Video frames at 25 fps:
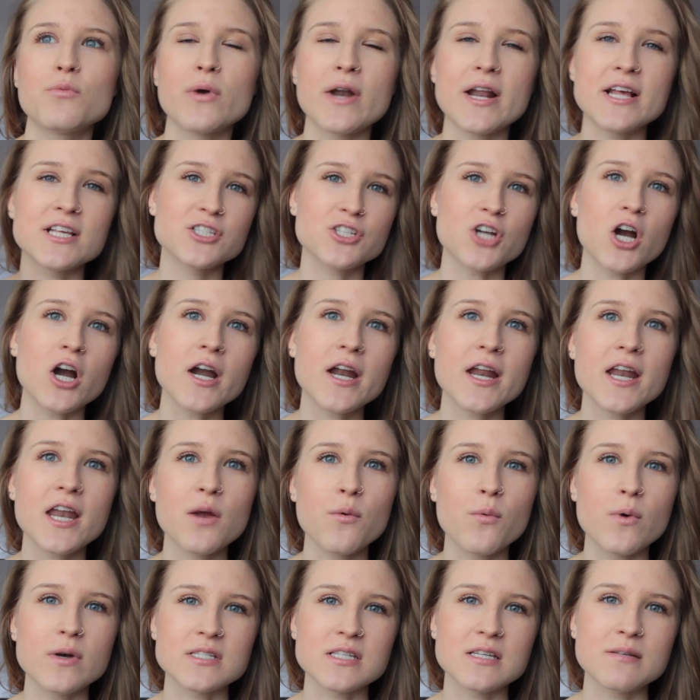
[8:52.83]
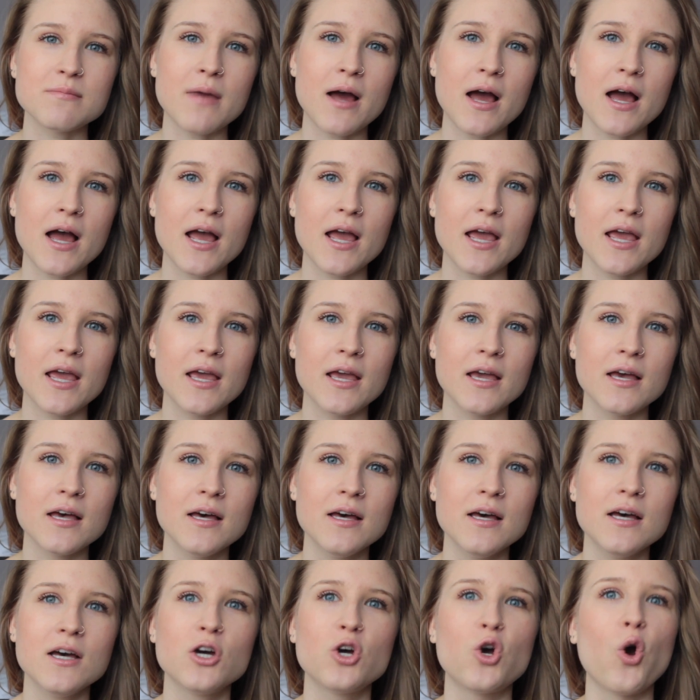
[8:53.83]
When I started, it wasn't my
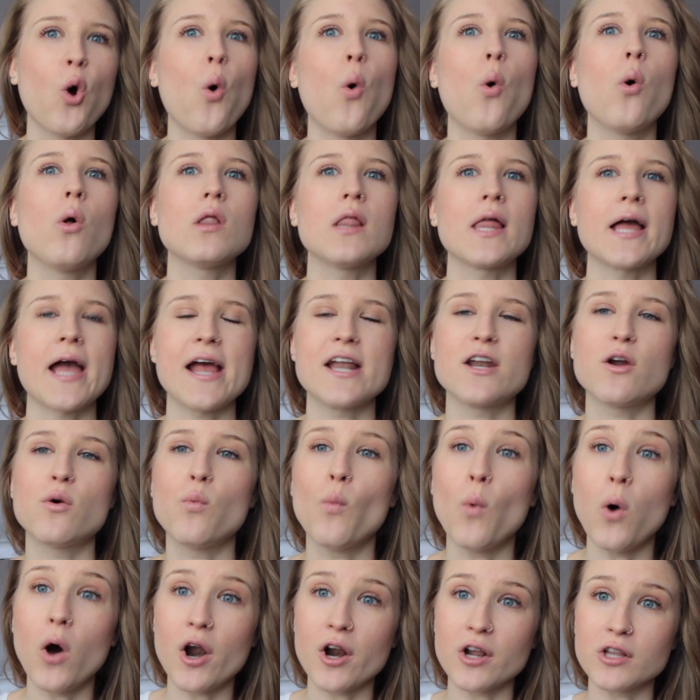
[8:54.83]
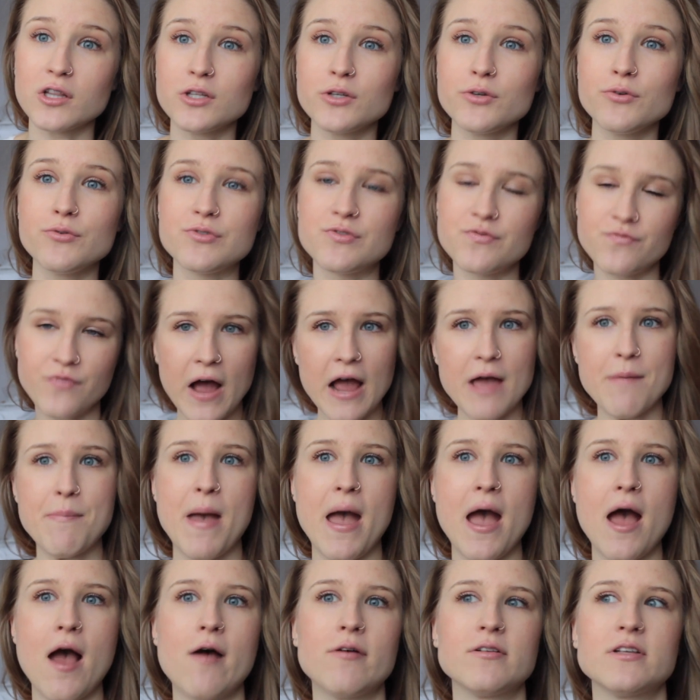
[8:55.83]
goal. Like, I don't want to lose five
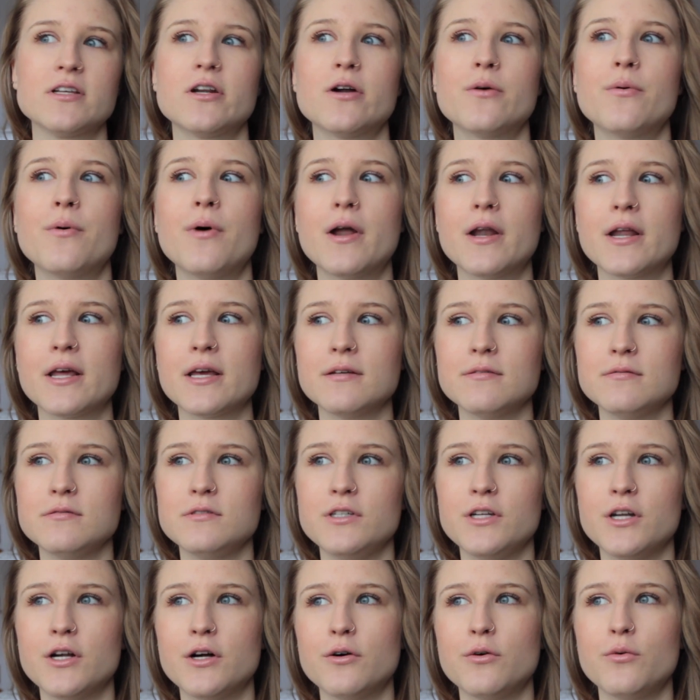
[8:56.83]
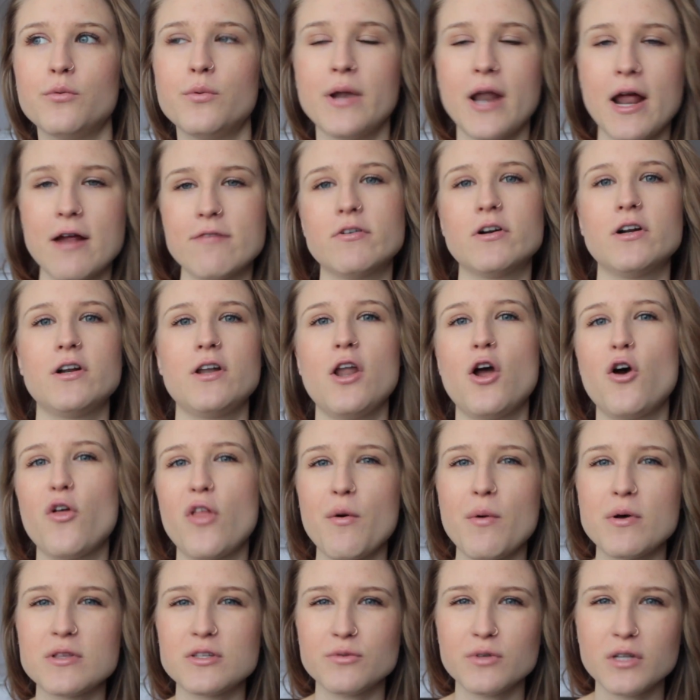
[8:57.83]
pounds. I don't want to, you know, whatever. No,
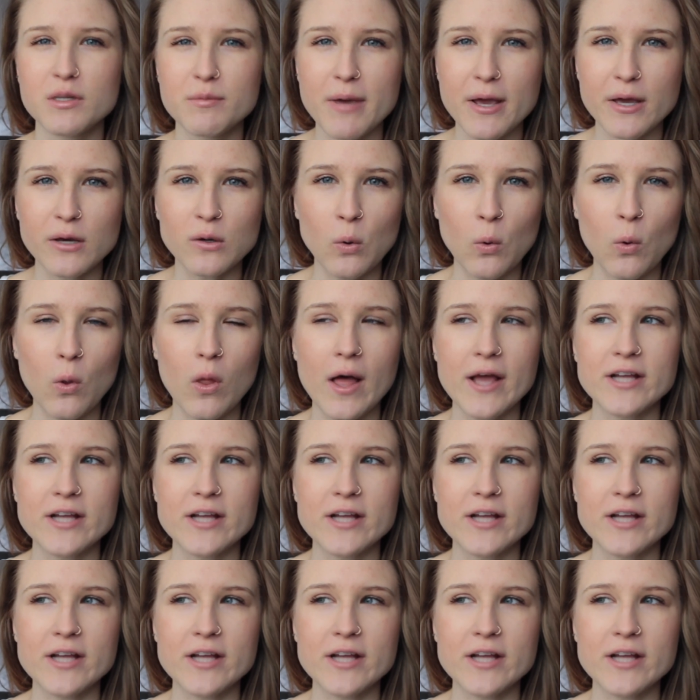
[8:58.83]
that wasn't really my goal.